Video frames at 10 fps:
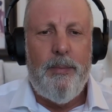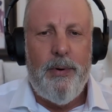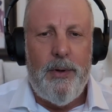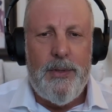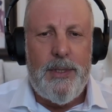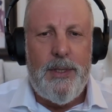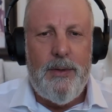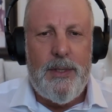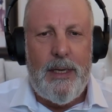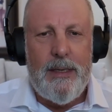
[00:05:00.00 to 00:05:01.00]
produced
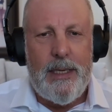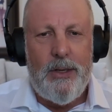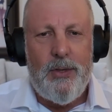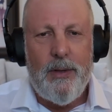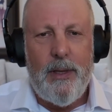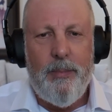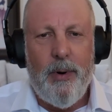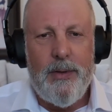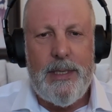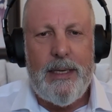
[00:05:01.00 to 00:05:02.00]
using essentially the
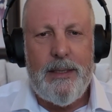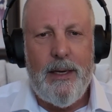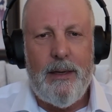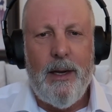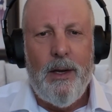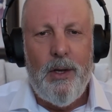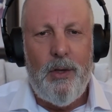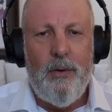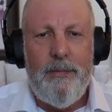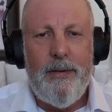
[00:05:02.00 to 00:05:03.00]
process that
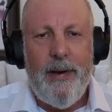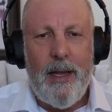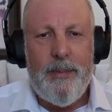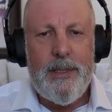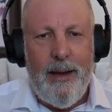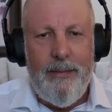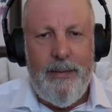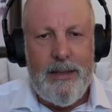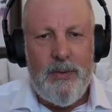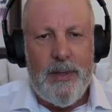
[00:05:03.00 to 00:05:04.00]
you've developed, and
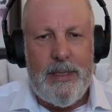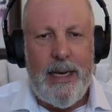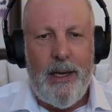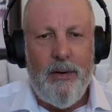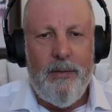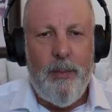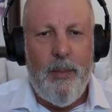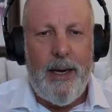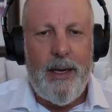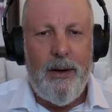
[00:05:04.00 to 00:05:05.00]
that's what's taken over the
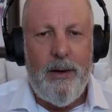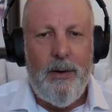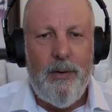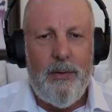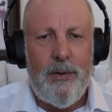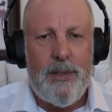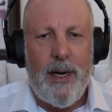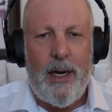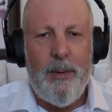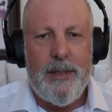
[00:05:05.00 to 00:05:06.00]
market? Or are you
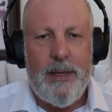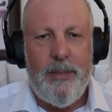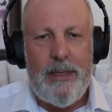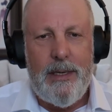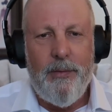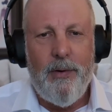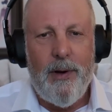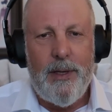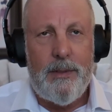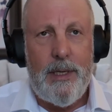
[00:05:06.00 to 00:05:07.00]
talking about something
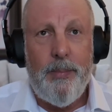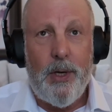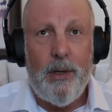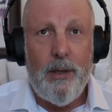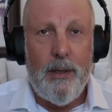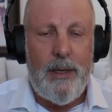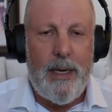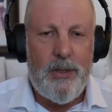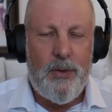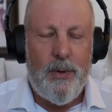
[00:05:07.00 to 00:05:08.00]
different, typical
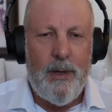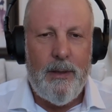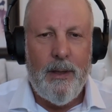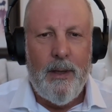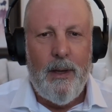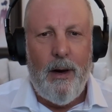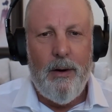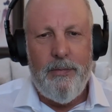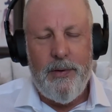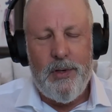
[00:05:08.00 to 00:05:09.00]
industrial
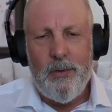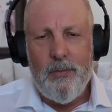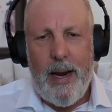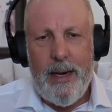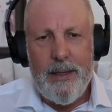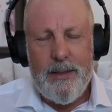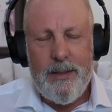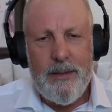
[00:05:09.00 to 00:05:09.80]
artificial rennets?